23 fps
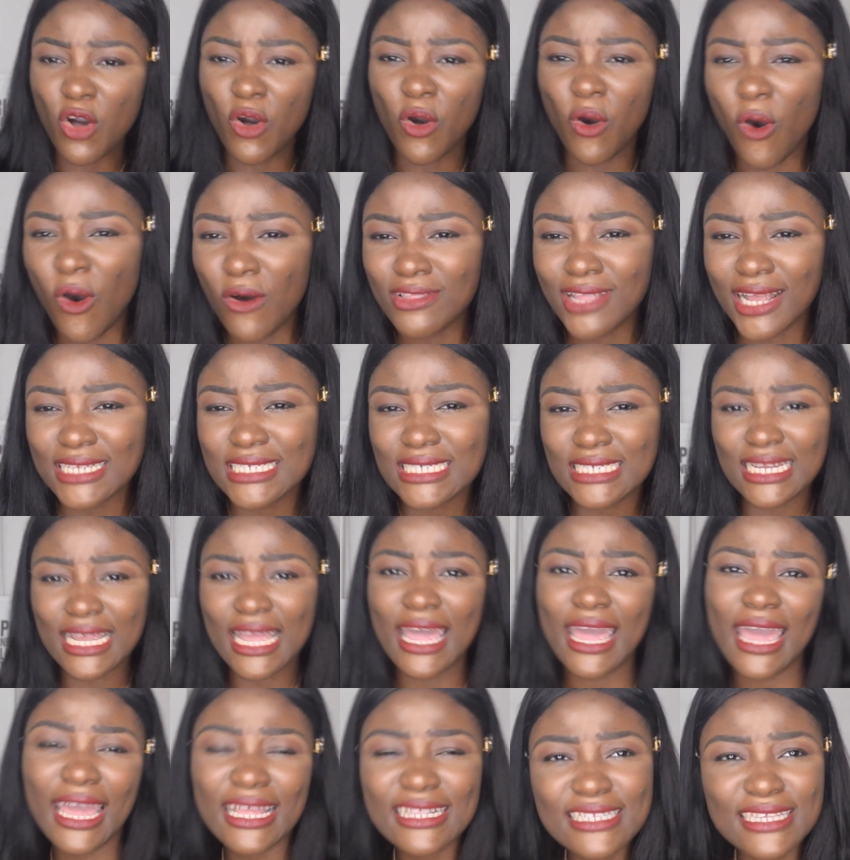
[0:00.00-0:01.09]
or that she
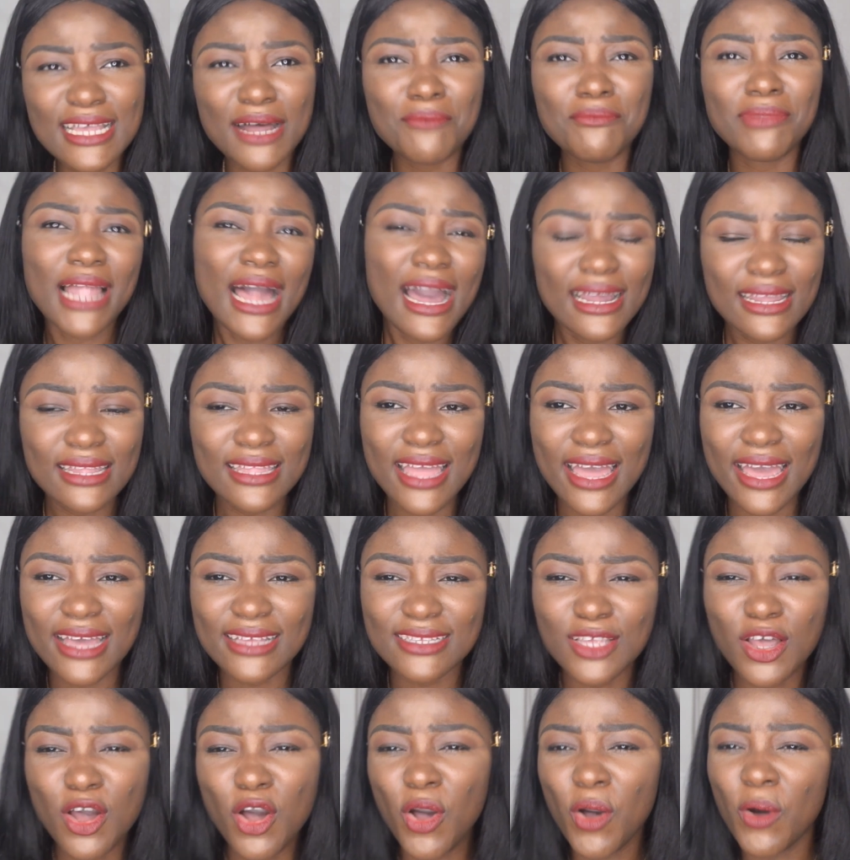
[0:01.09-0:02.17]
hates her blackness,
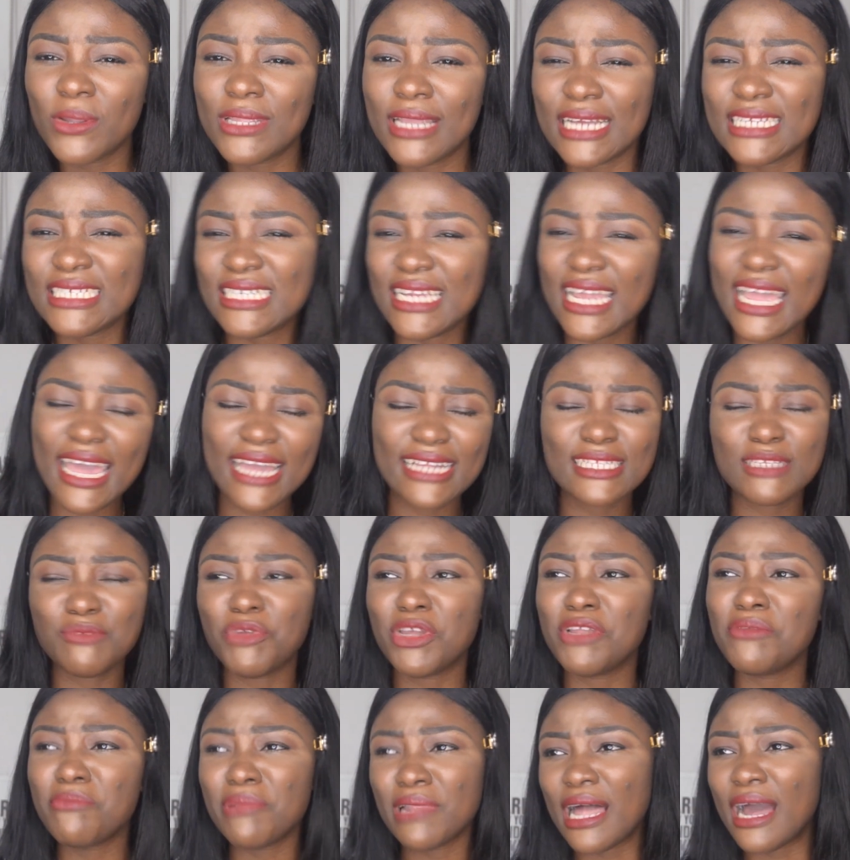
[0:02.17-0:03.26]
or that she hates
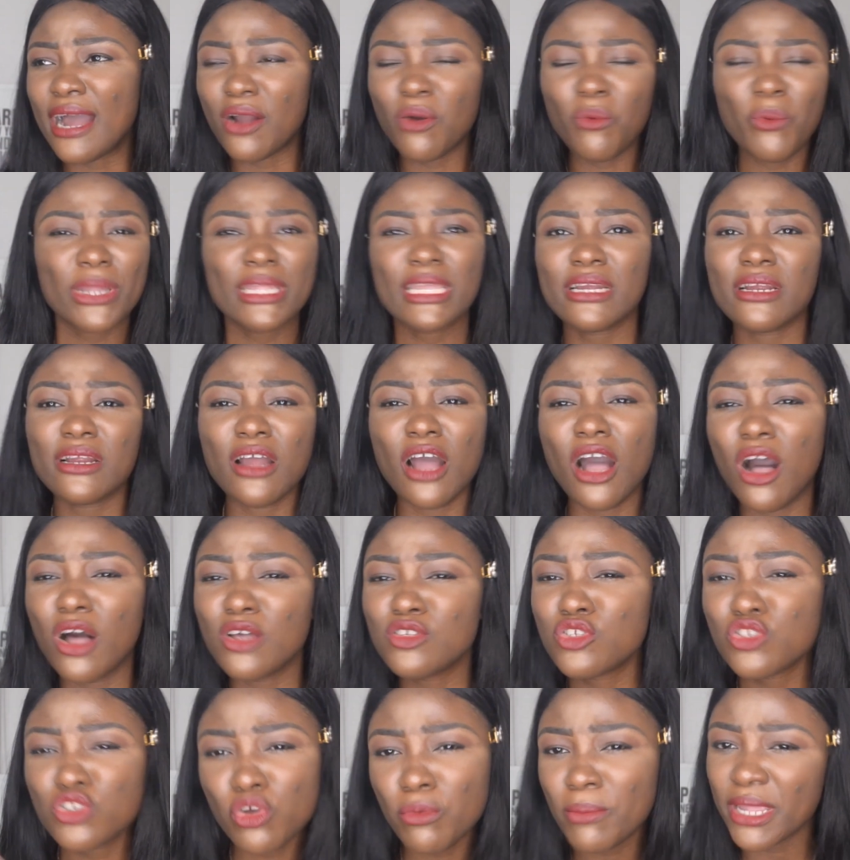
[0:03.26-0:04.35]
being black, when there are
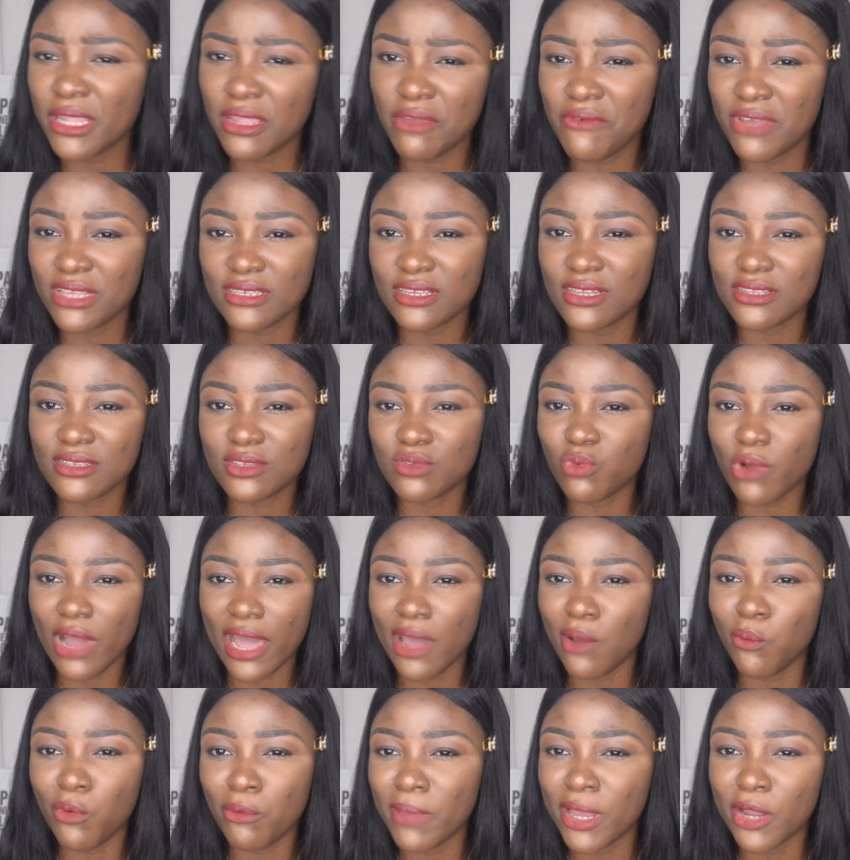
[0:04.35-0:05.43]
so many reasons why
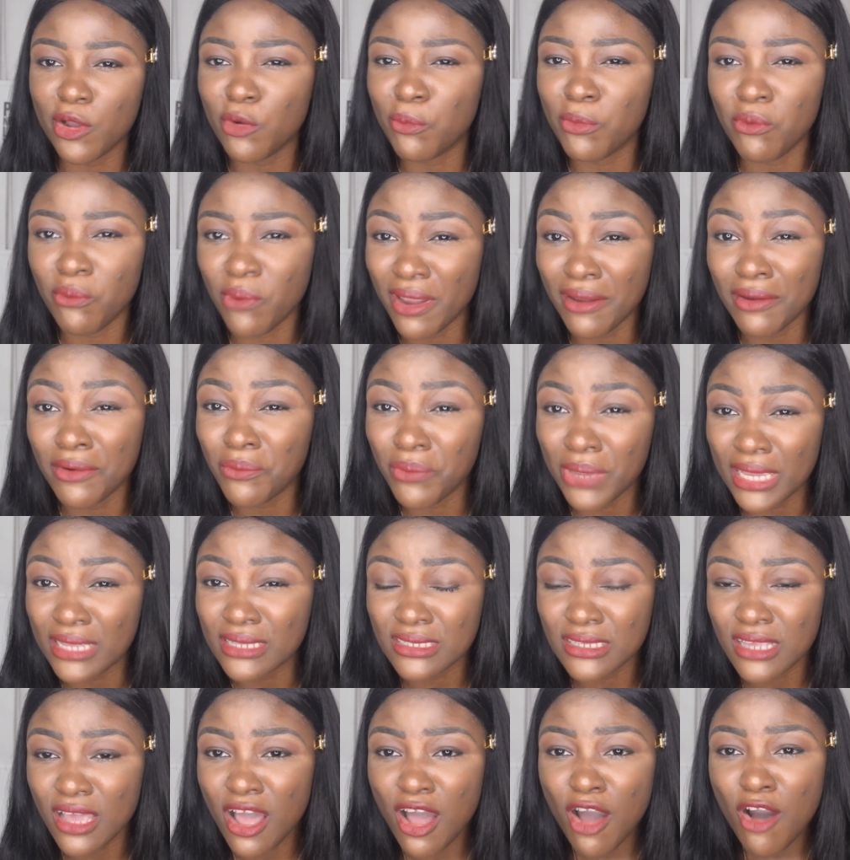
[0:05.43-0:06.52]
women could be wearing wigs.